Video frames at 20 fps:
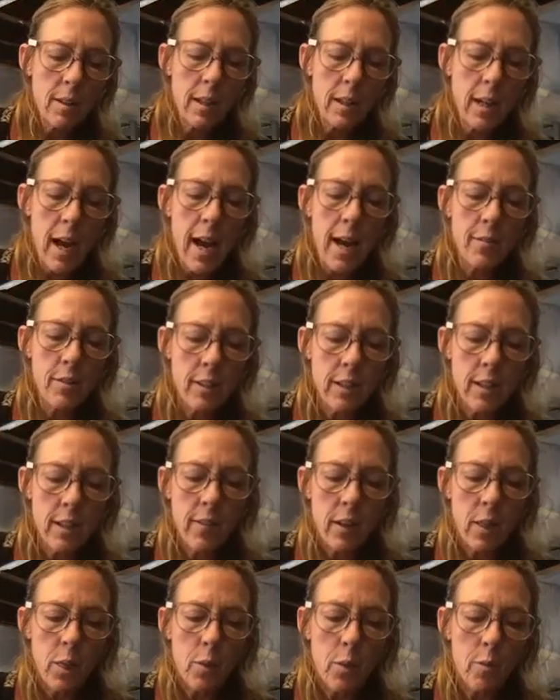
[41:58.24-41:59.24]
I have to leave
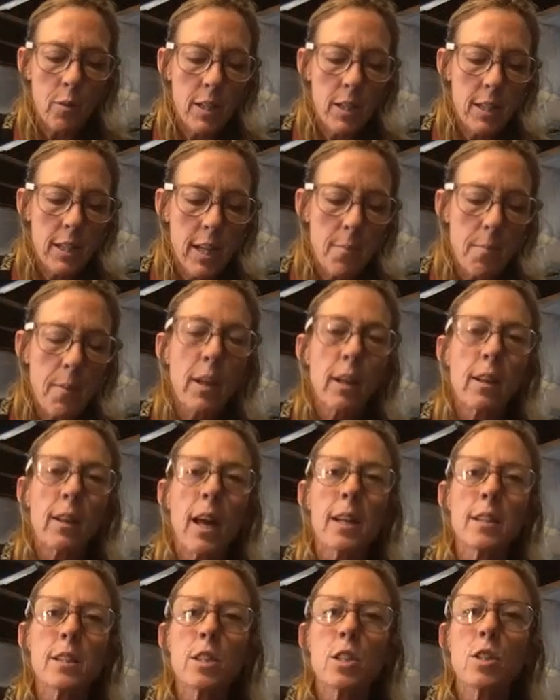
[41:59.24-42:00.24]
at 3 today, but
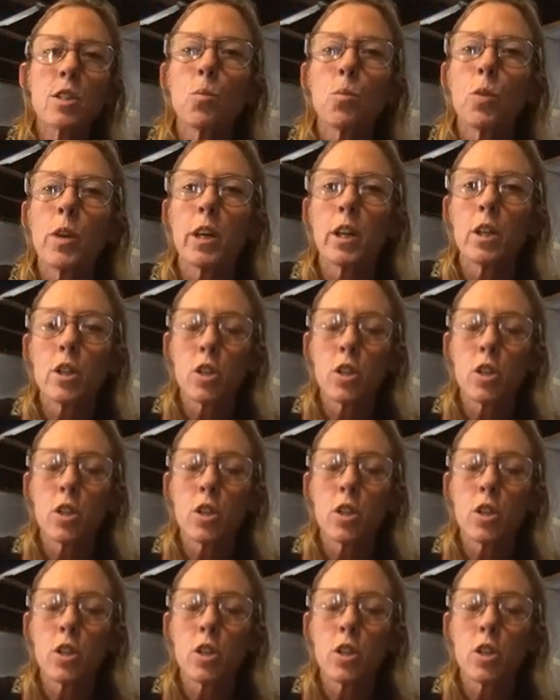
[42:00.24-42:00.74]
we could